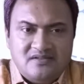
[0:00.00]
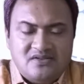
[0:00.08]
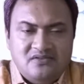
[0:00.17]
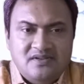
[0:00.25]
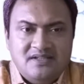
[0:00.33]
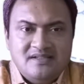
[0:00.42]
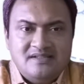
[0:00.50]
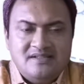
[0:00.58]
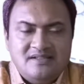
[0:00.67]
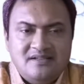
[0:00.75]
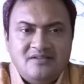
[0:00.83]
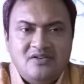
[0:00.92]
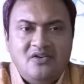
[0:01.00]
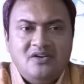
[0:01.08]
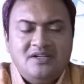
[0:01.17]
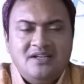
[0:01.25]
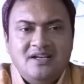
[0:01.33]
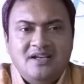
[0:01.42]
so it is
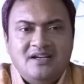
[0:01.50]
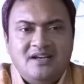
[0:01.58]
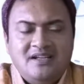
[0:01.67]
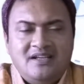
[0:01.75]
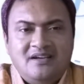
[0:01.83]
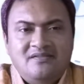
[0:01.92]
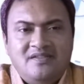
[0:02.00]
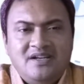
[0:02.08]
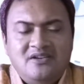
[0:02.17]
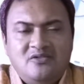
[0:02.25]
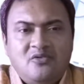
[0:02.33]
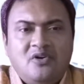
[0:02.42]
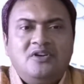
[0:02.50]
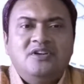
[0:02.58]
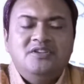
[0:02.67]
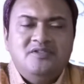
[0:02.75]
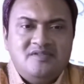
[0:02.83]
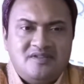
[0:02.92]
not like every quarter
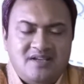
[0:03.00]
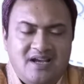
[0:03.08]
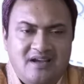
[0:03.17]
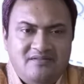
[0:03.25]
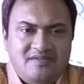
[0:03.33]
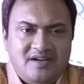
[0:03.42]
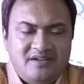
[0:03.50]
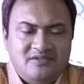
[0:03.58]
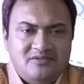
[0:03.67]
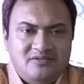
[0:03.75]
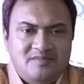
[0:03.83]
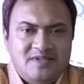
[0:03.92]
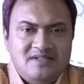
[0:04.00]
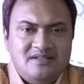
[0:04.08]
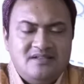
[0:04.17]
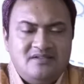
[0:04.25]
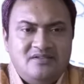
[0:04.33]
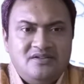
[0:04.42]
you have
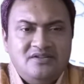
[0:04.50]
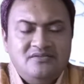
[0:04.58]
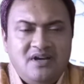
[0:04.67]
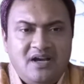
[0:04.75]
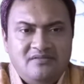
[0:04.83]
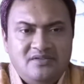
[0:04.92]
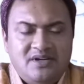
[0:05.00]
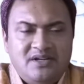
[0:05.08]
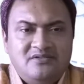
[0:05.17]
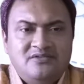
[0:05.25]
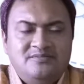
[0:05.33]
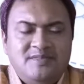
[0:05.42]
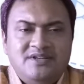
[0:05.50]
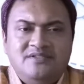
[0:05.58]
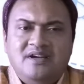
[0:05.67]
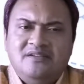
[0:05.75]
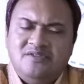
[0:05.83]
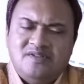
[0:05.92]
recruitments or you have a recruitment
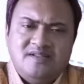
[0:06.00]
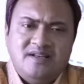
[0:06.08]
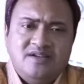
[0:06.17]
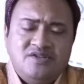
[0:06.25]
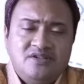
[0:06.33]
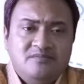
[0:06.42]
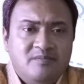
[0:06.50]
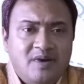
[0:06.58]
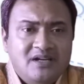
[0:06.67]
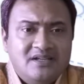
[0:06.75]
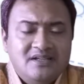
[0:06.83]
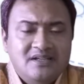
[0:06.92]
drive or selection, but